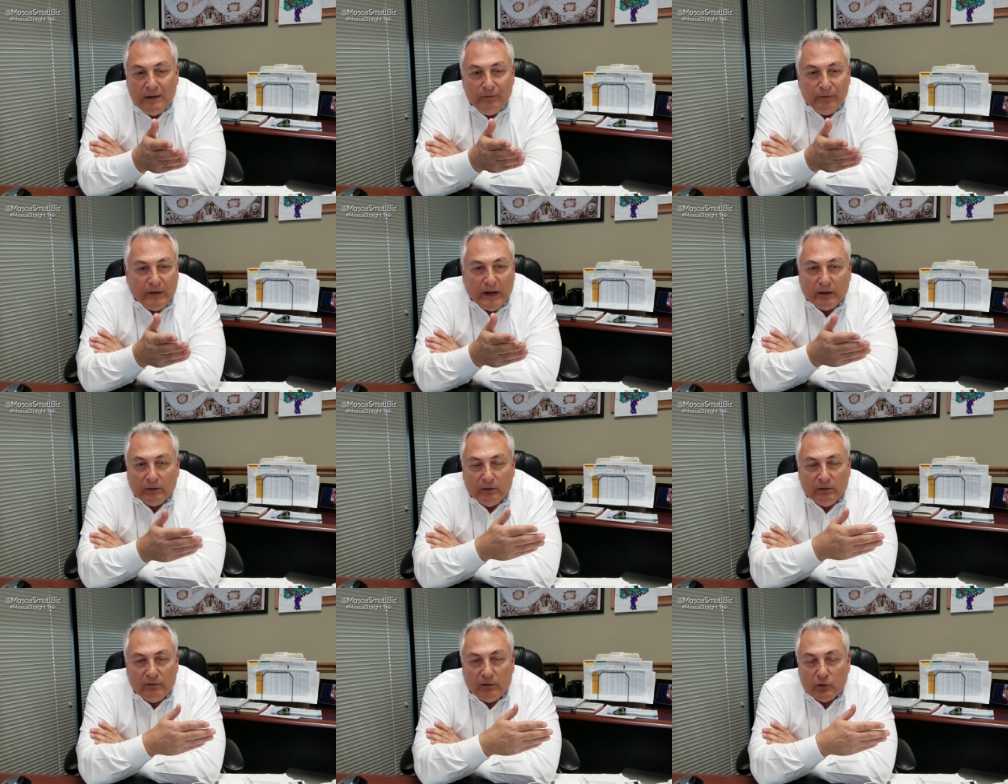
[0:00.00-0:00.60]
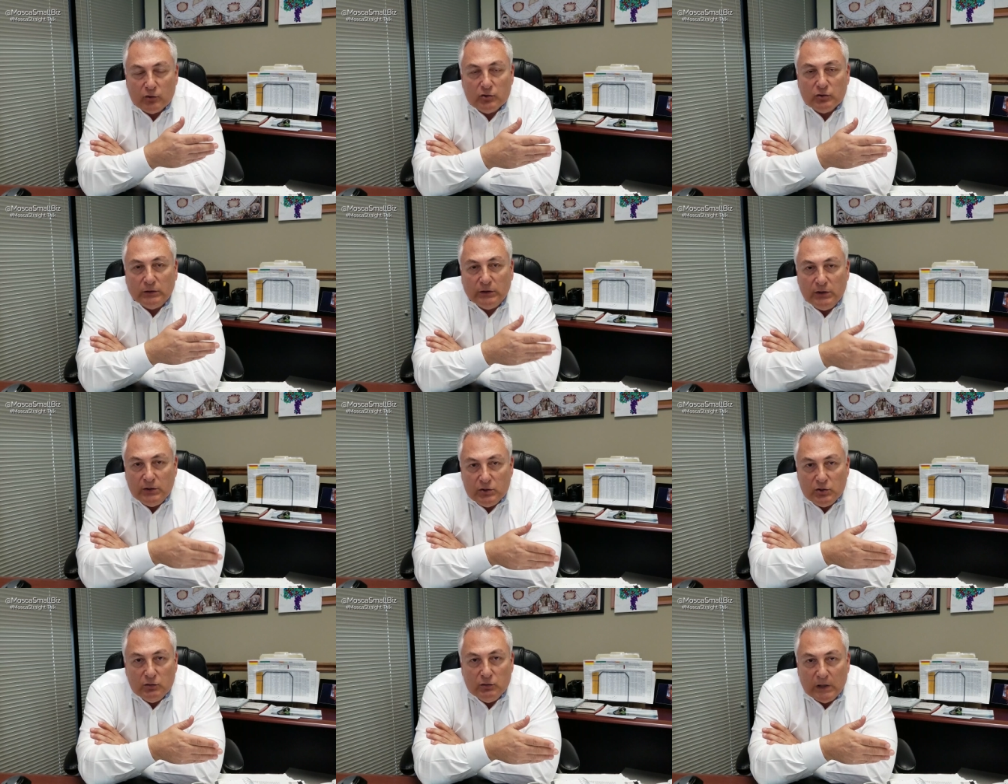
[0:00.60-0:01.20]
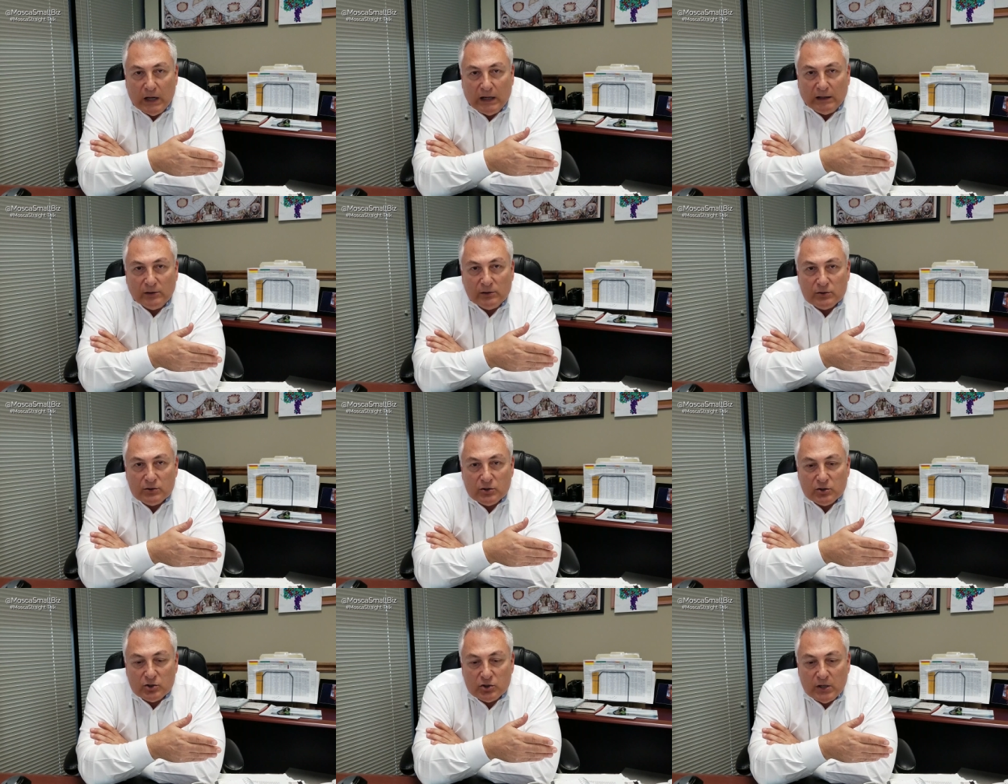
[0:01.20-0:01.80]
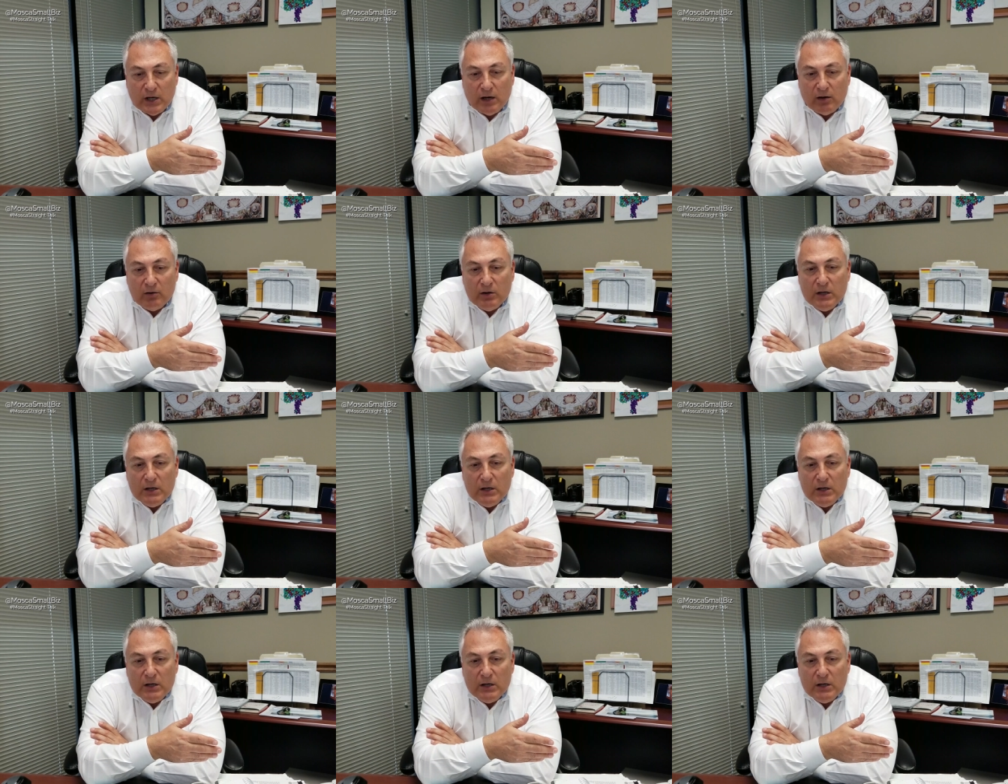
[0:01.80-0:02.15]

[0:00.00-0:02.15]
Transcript: down to virtually two dollars a share.